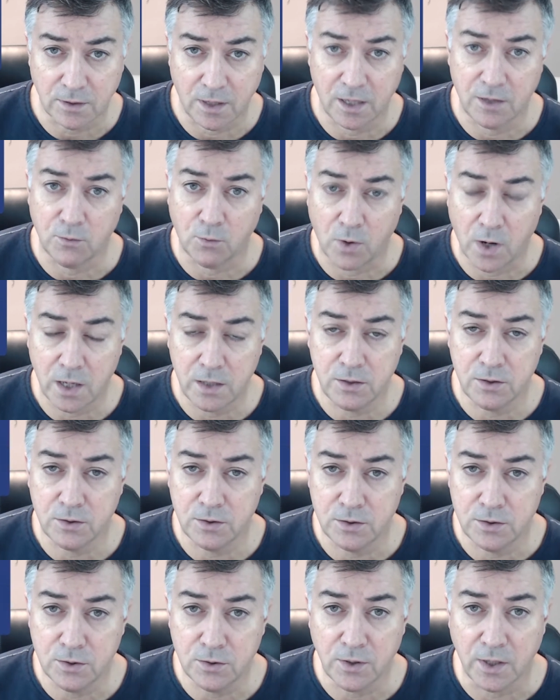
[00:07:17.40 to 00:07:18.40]
and why you
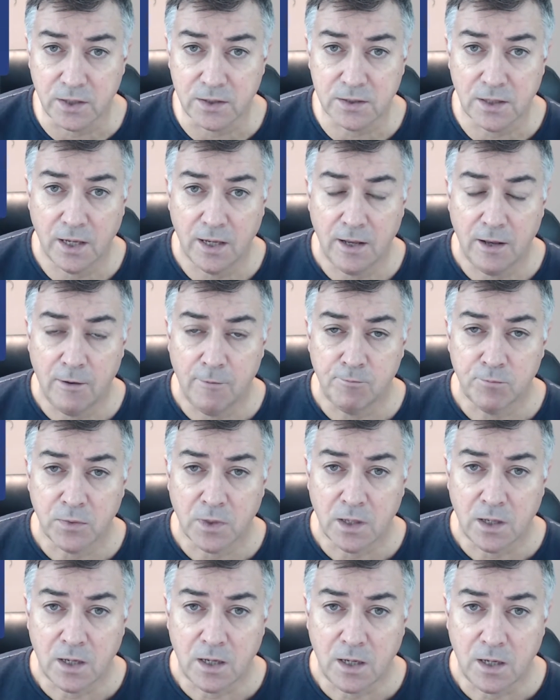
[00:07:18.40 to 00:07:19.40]
do it
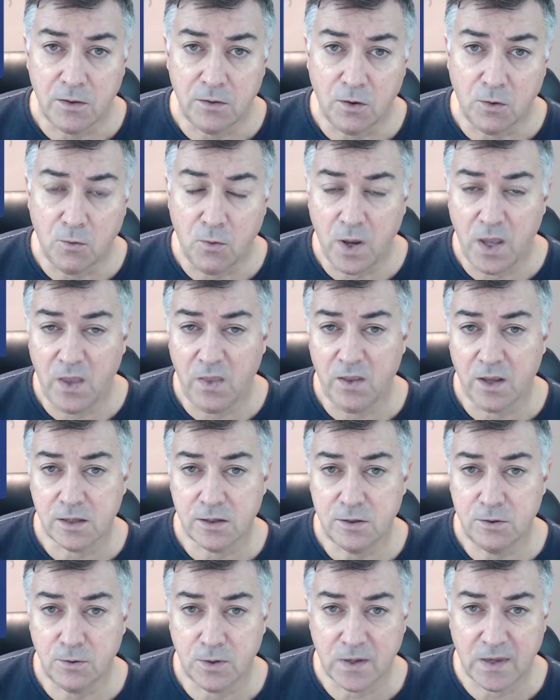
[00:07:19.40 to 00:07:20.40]
in the way
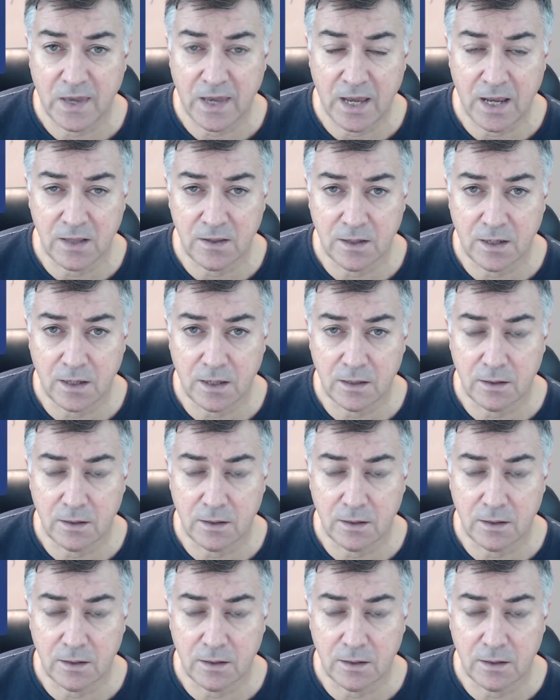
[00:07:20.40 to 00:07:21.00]
that you can